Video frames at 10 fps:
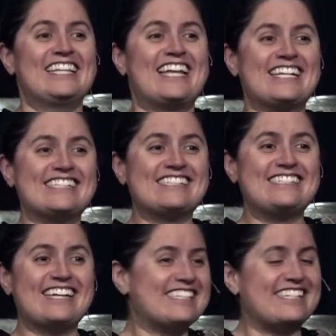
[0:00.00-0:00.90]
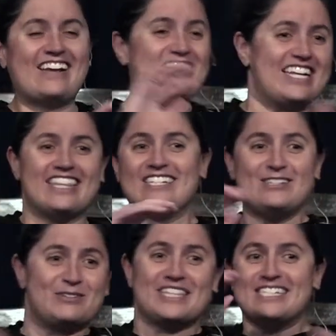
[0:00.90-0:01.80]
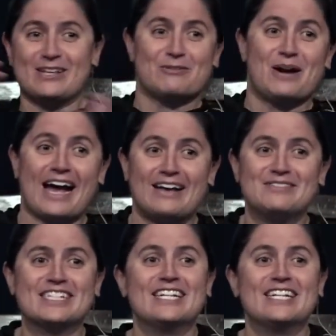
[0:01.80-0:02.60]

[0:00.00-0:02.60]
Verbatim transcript: that doesn't have anything to do with these other wives.